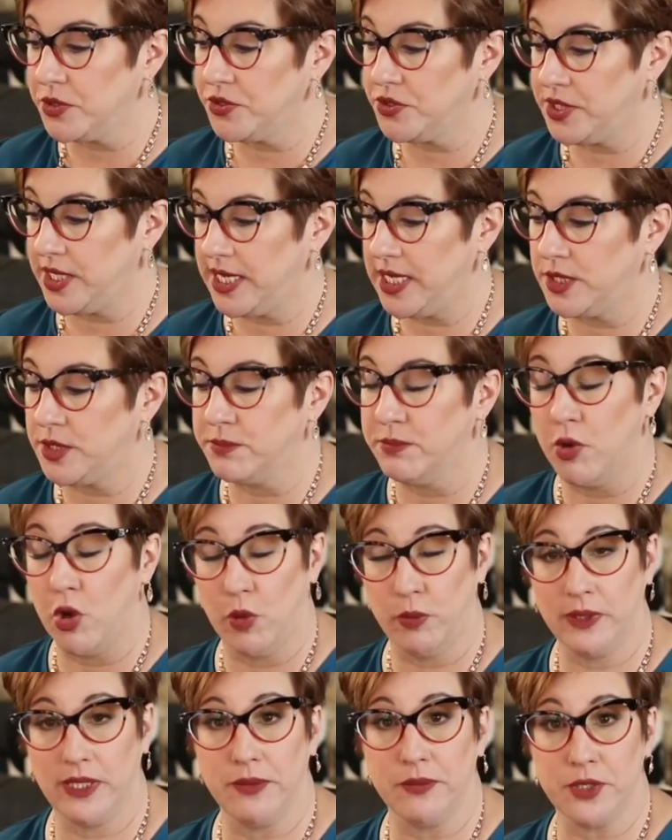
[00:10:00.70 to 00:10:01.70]
But the next one
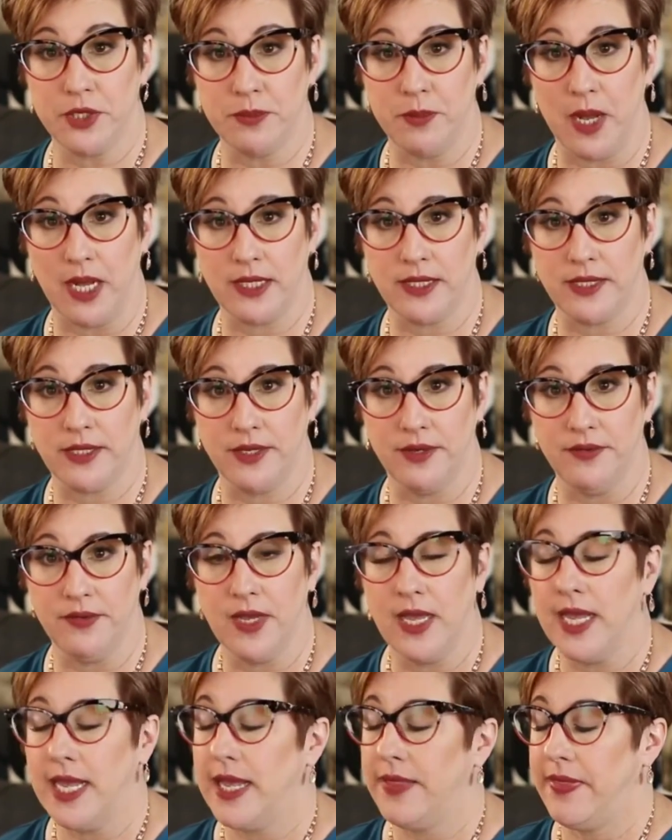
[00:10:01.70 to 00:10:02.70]
you'll see is mobilely
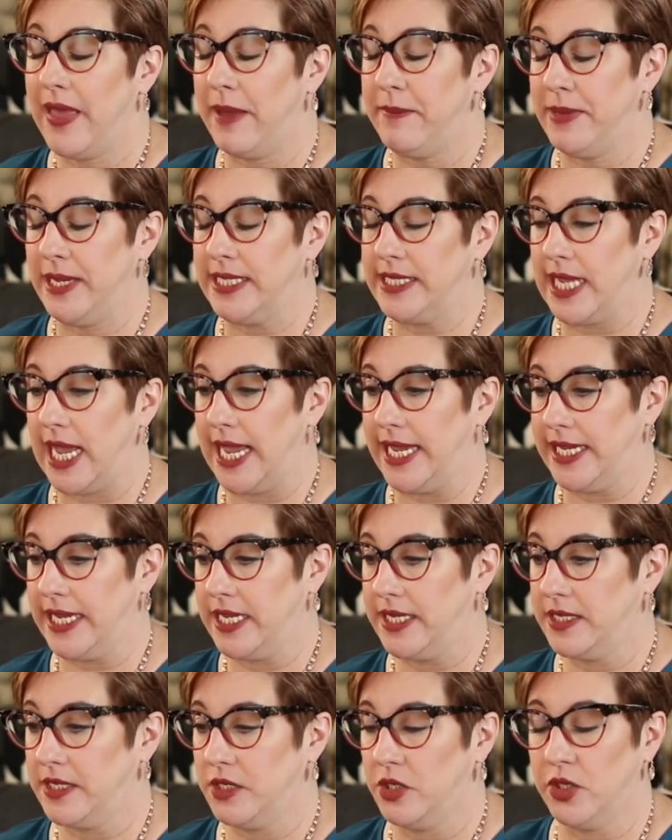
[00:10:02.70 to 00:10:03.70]
responsive.
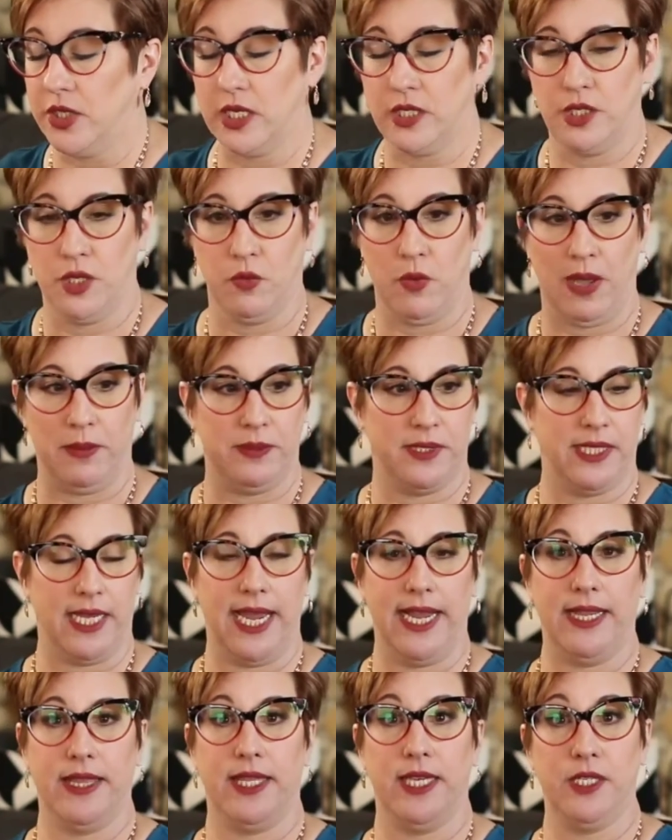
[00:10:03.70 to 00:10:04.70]
That means I can
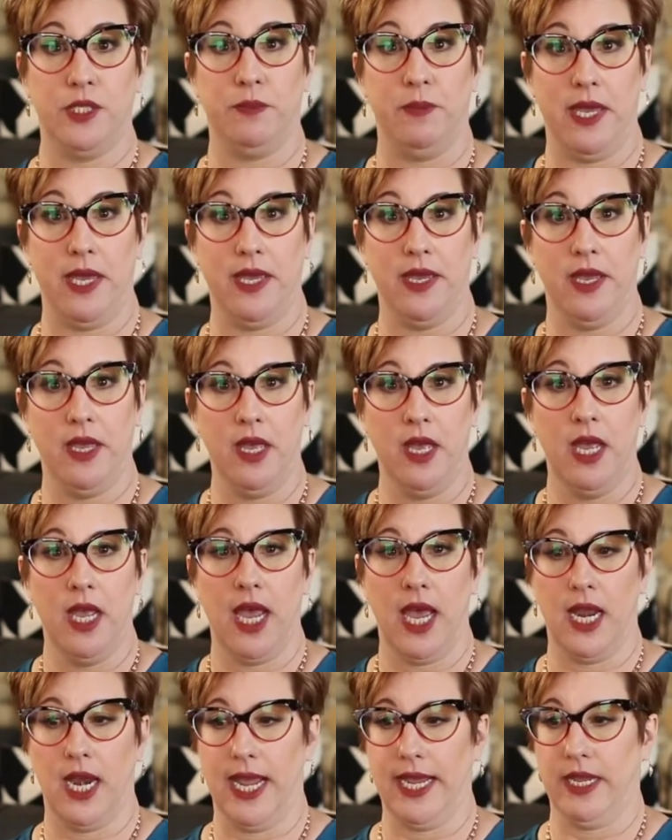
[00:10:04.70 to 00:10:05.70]
look at the website
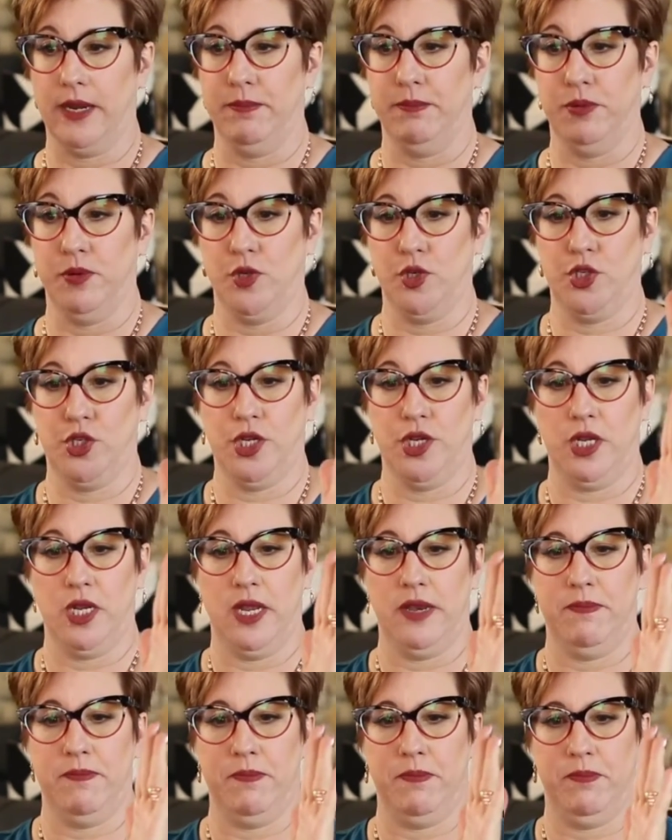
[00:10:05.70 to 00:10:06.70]
this big and I
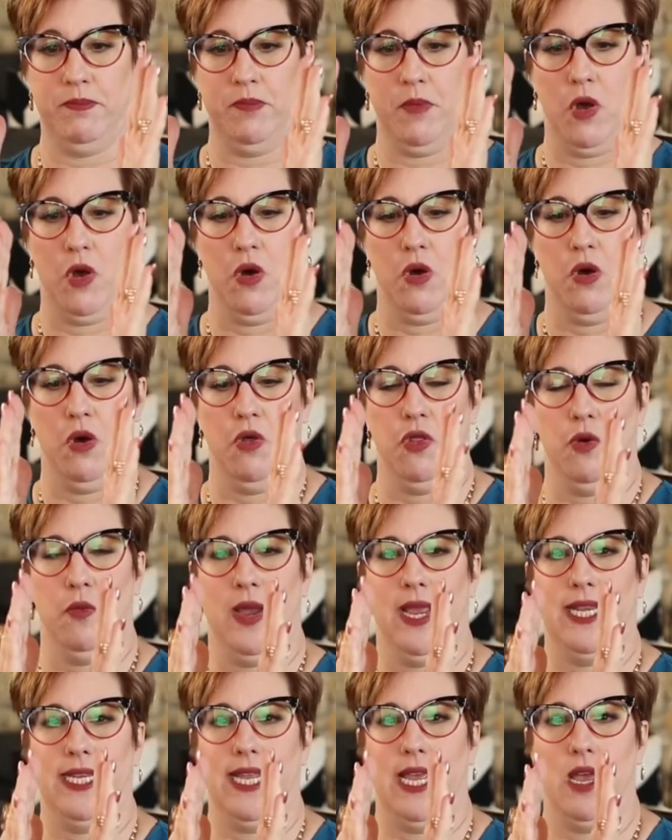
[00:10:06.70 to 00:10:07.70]
can push it and
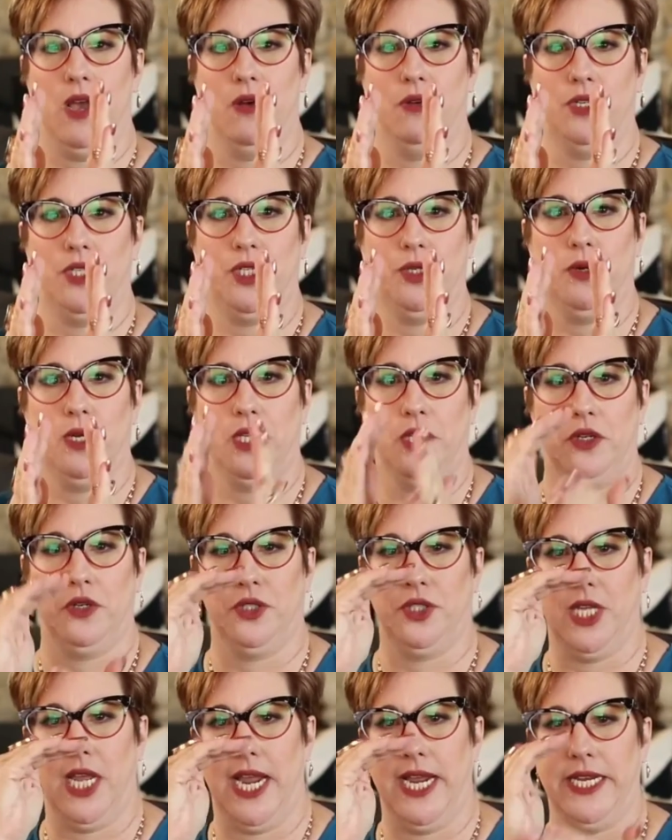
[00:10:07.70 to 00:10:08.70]
all the way
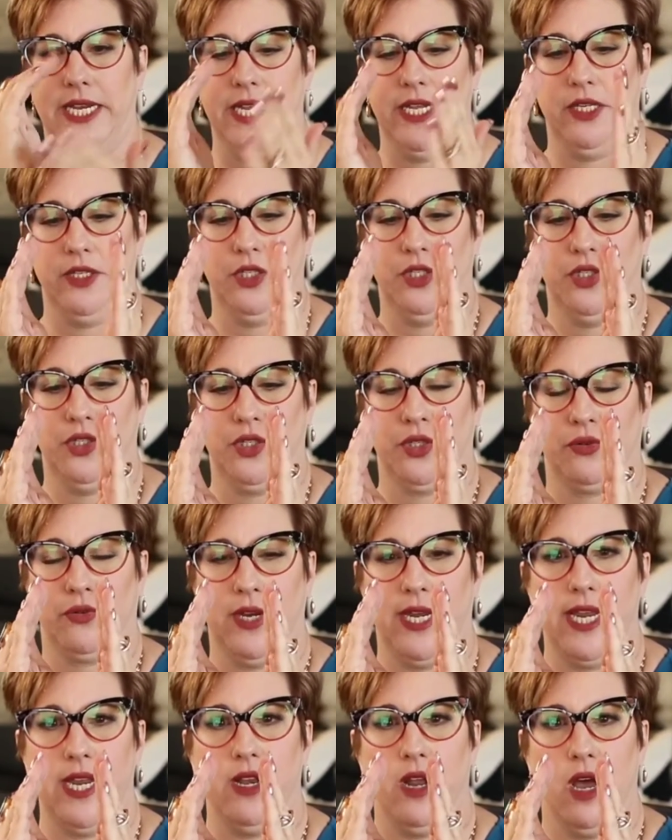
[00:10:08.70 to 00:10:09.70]
down to a little
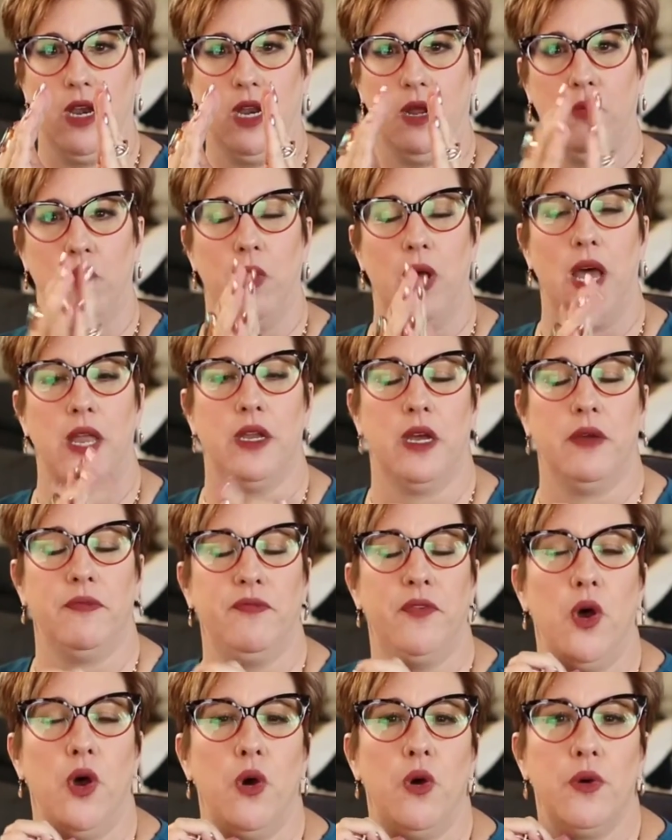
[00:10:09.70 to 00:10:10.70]
tiny screen
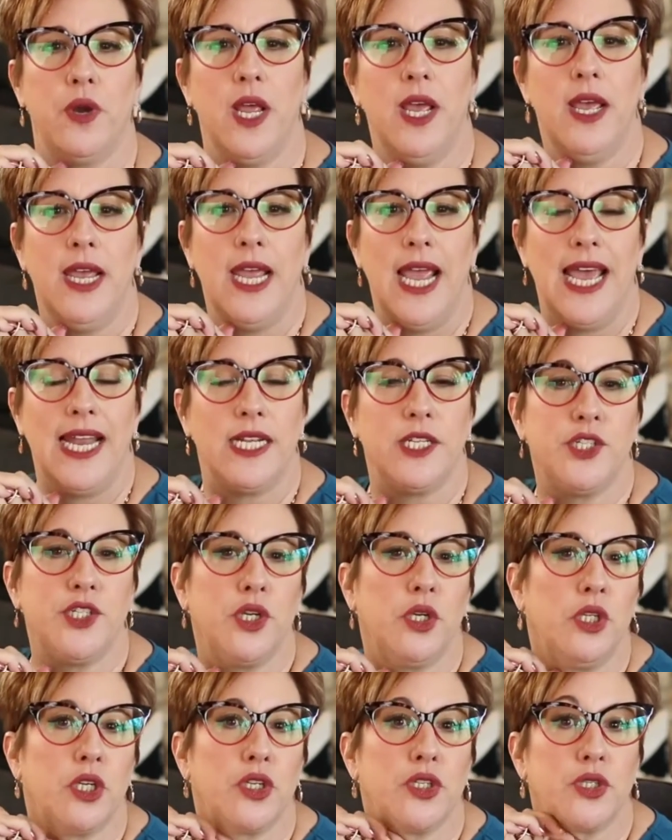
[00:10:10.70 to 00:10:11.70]
on a
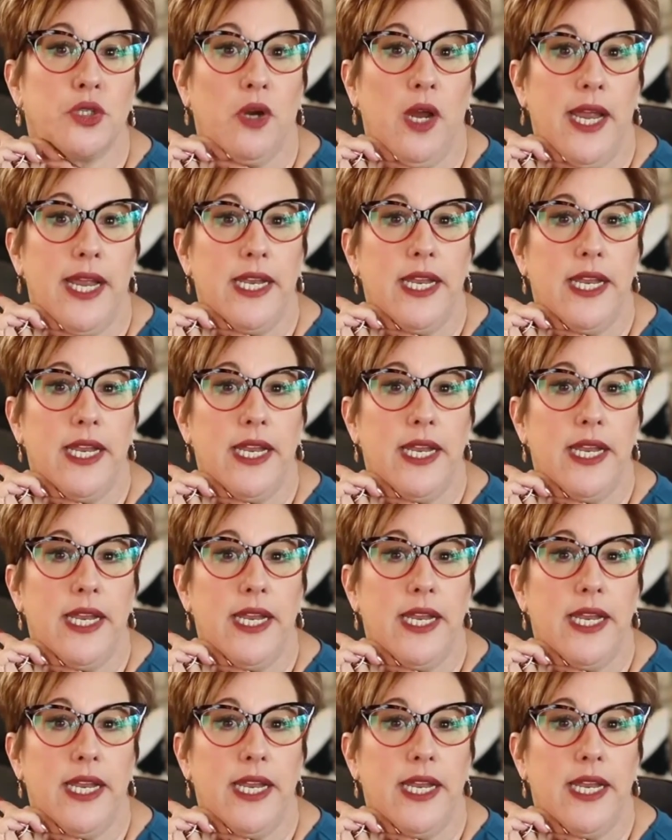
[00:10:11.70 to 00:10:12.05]
phone, and it